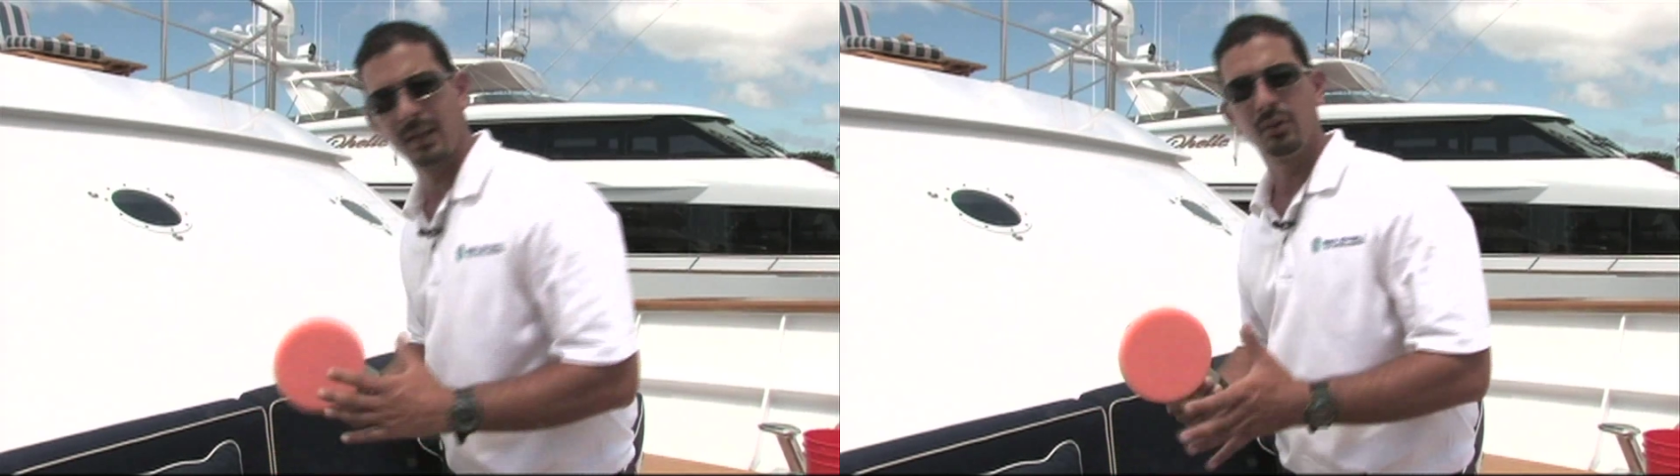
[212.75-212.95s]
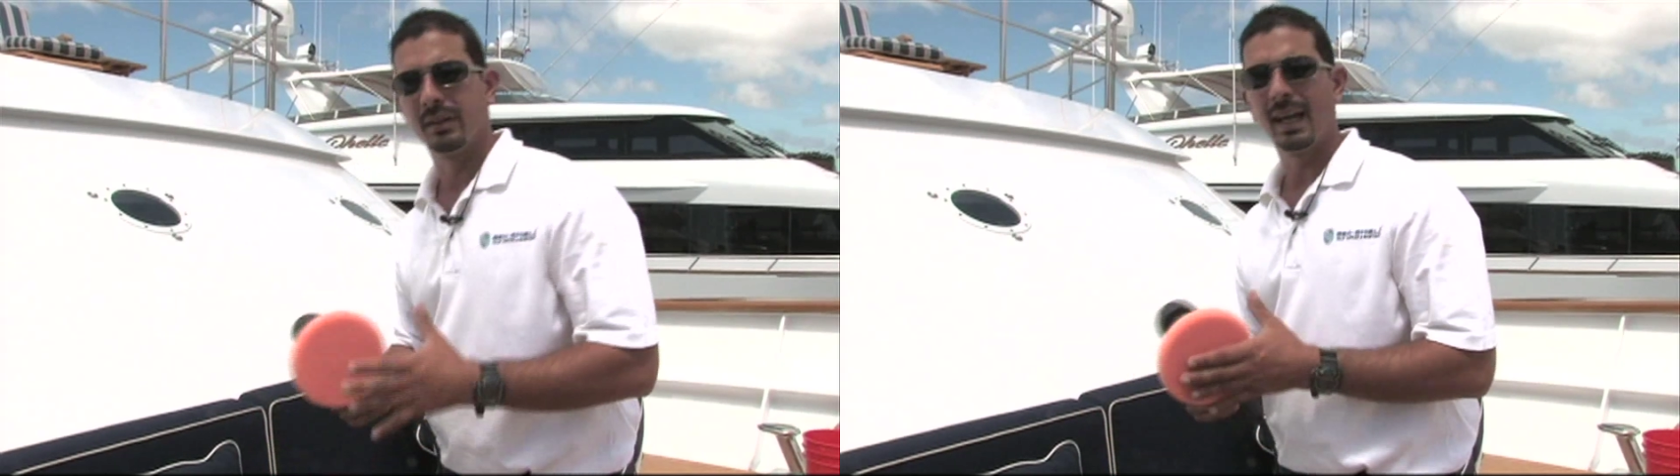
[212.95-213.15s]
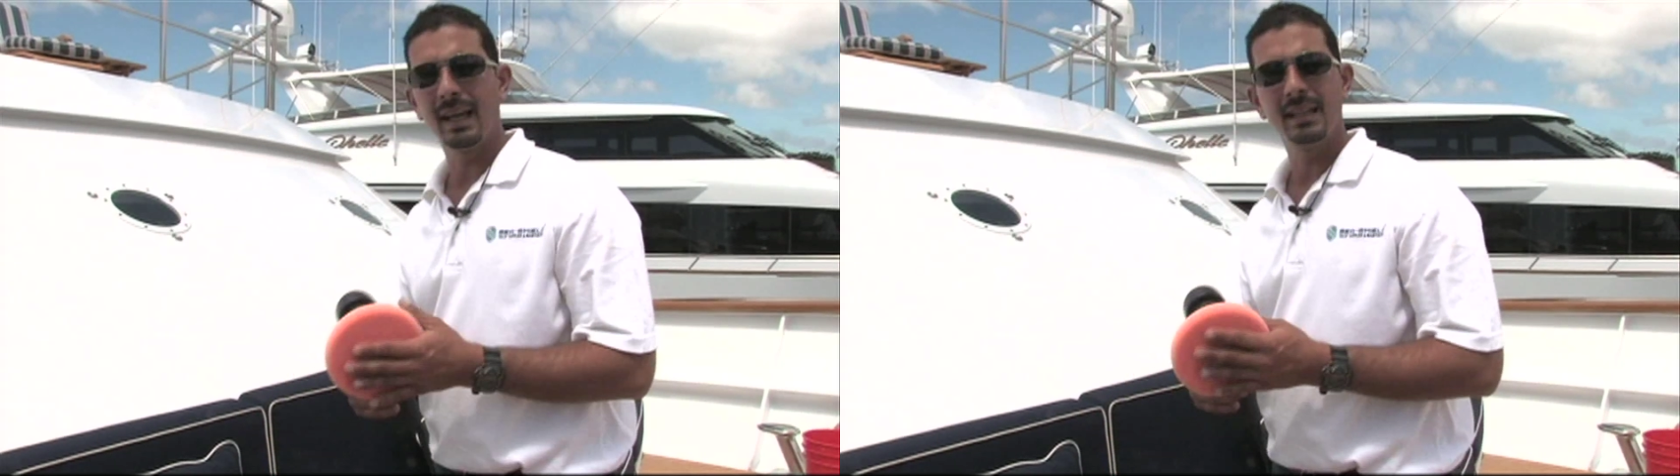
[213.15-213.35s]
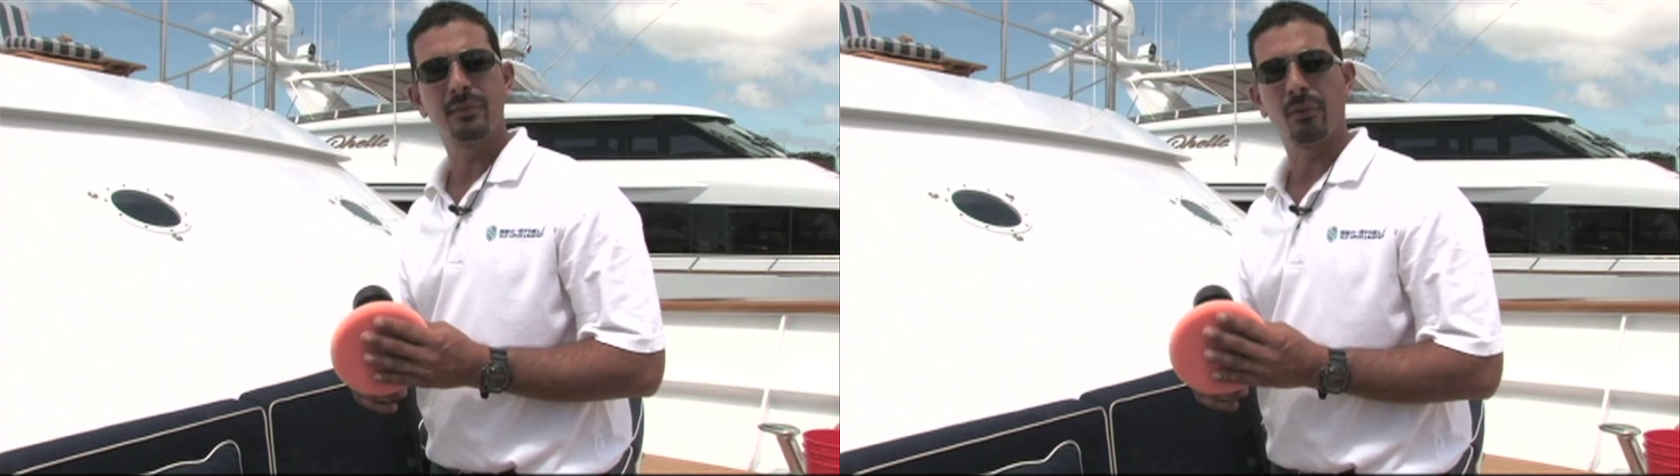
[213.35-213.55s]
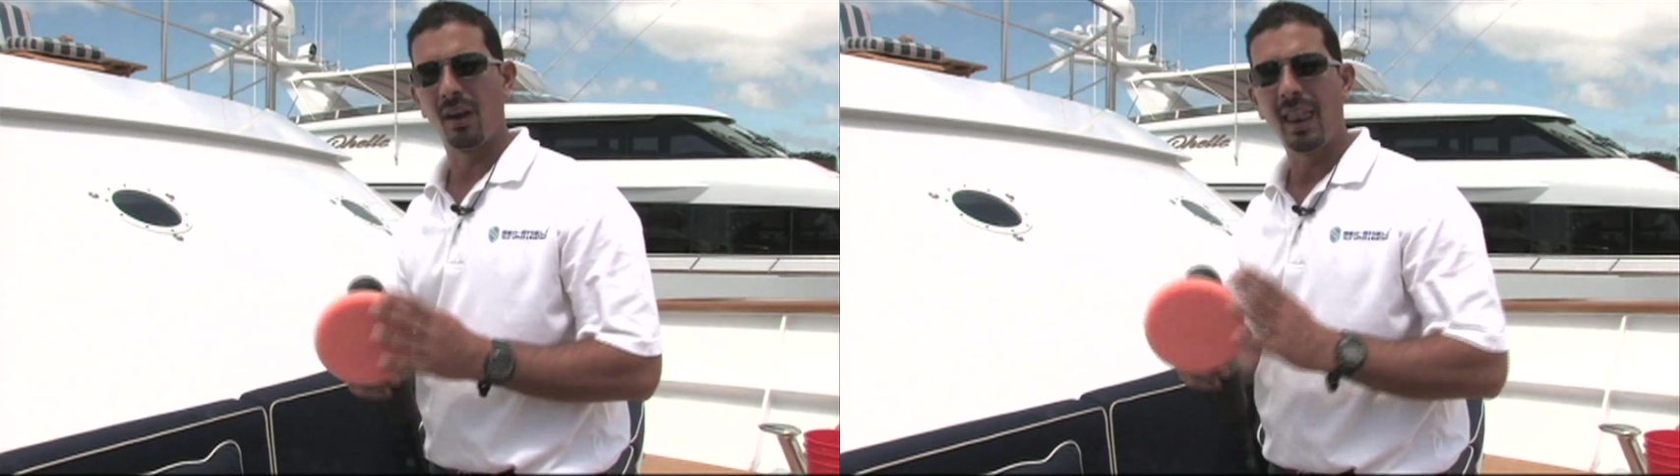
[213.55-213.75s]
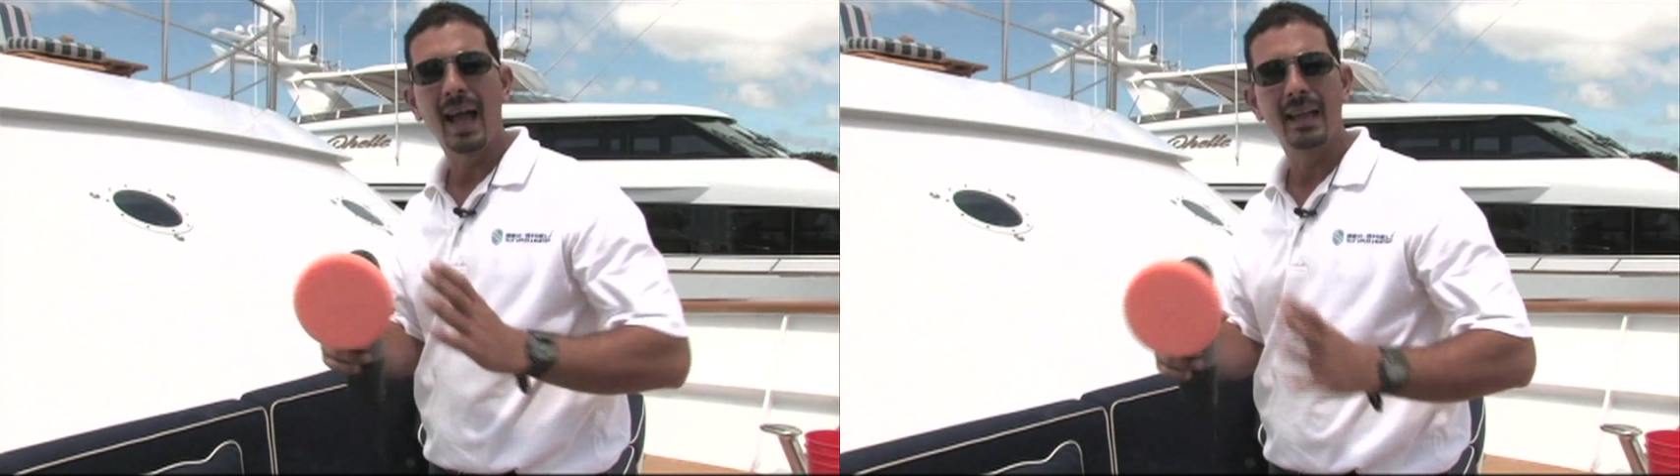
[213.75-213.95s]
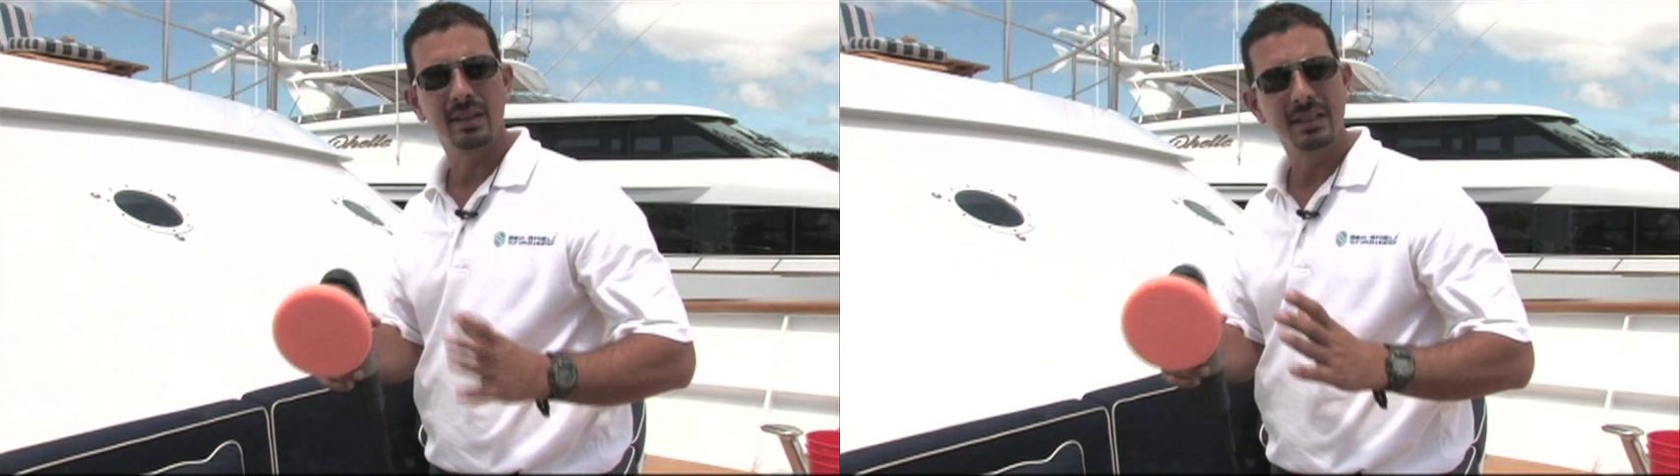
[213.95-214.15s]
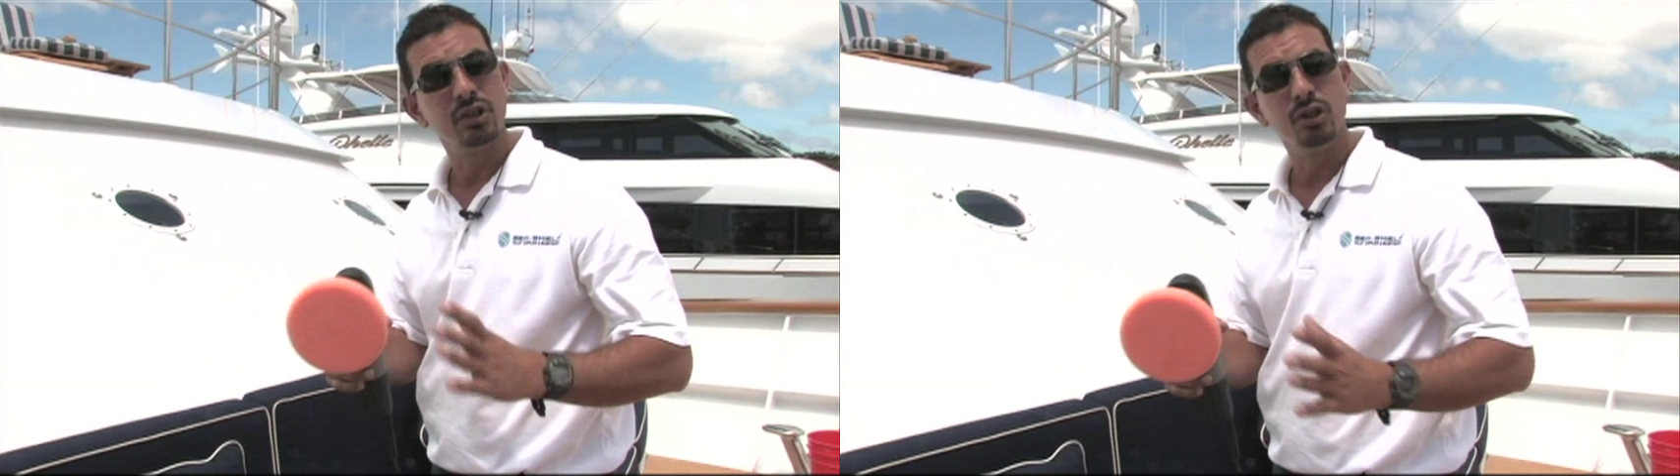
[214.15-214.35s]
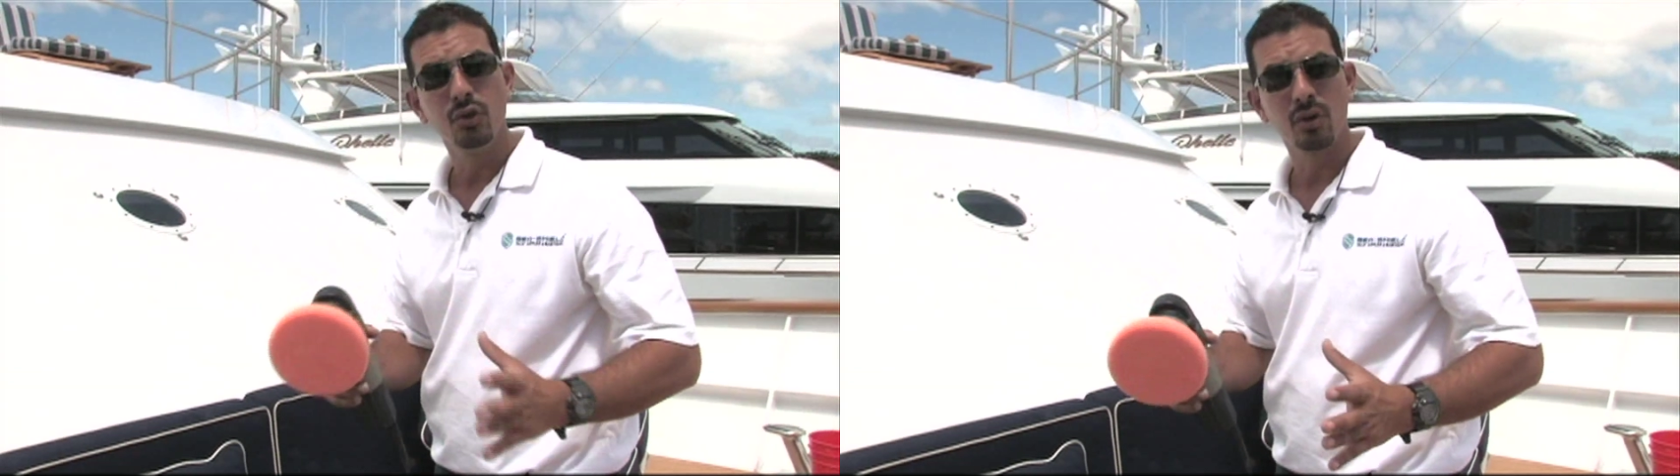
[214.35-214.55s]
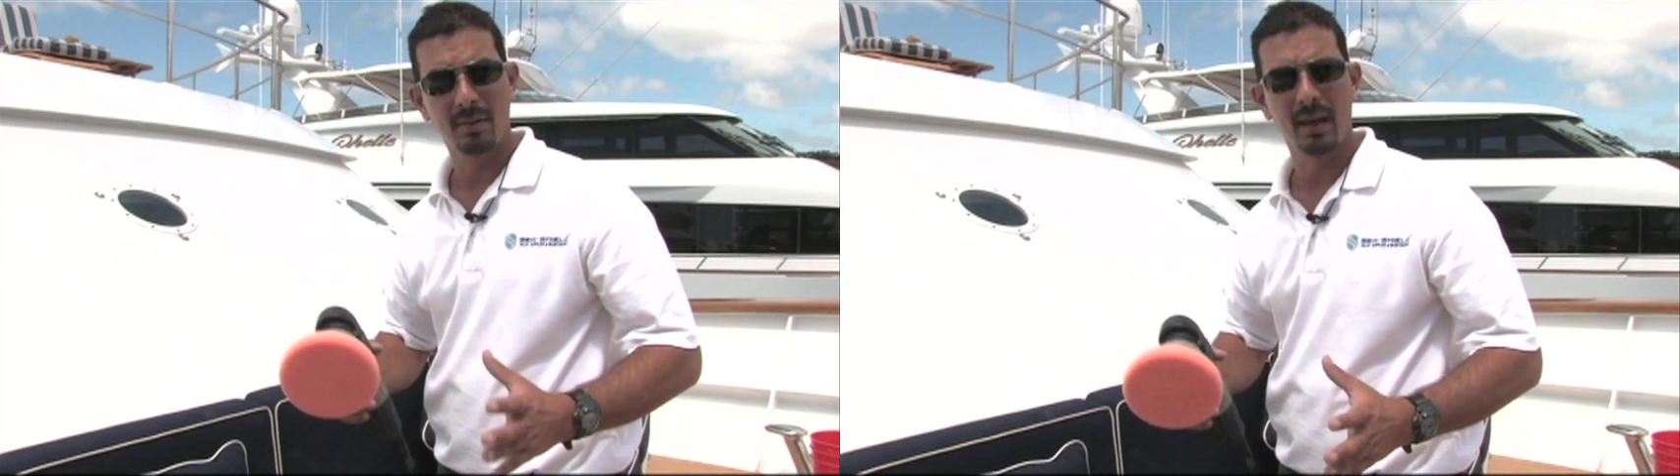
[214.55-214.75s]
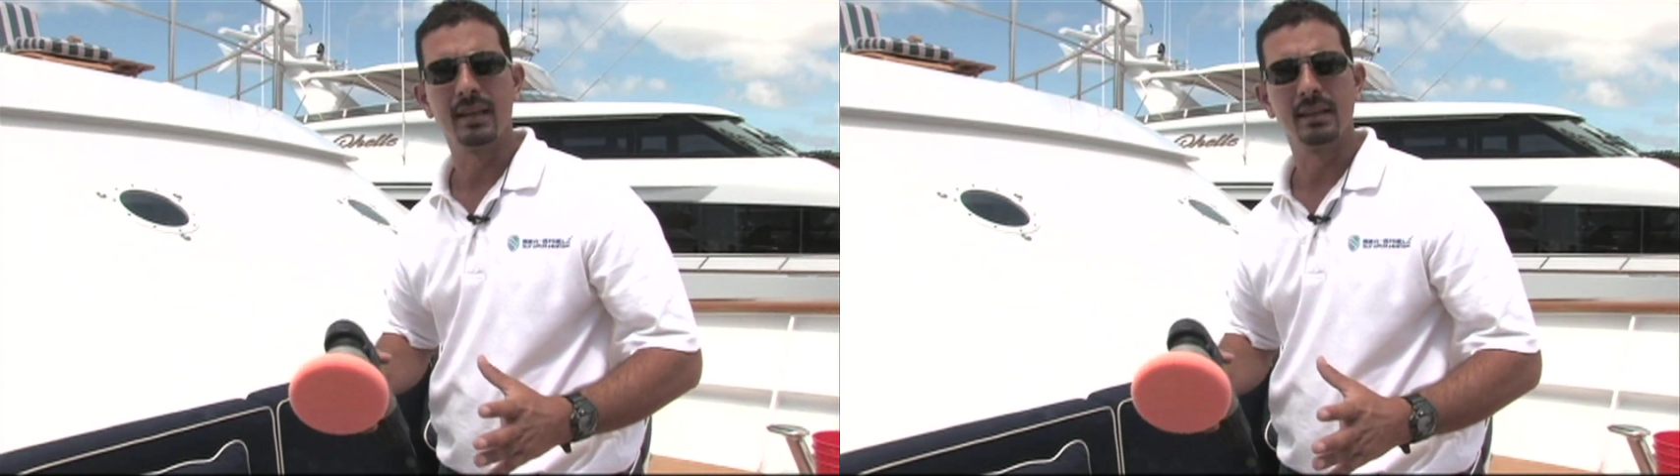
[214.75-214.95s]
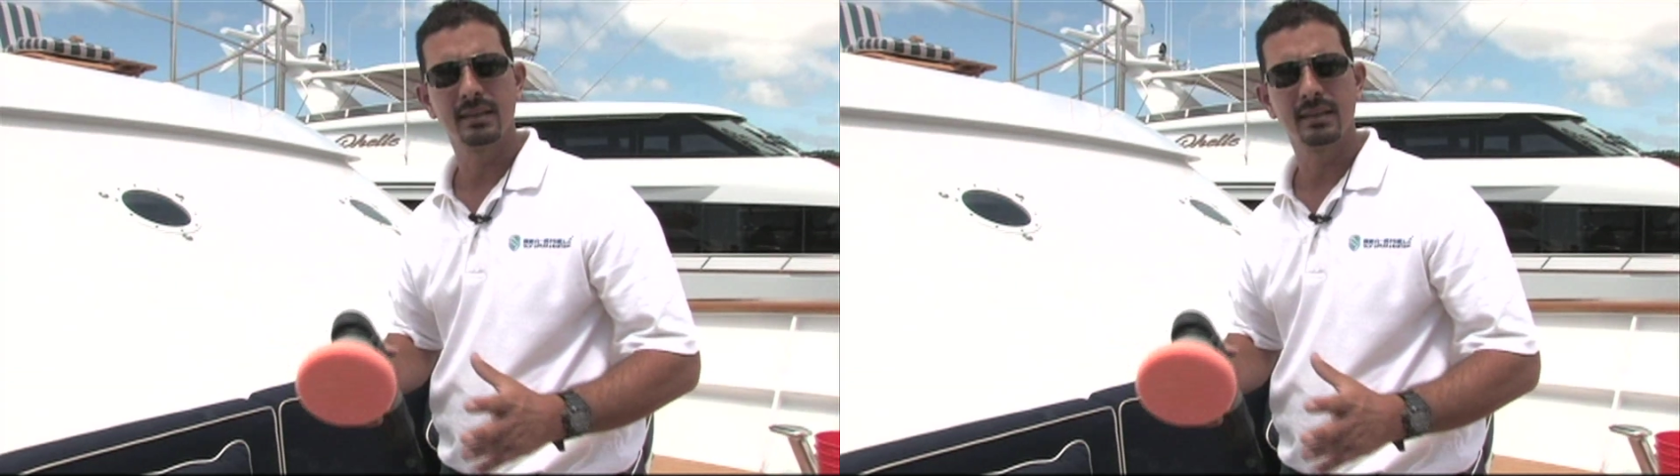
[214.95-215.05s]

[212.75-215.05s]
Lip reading: do it. That is for light. That's a newer paint.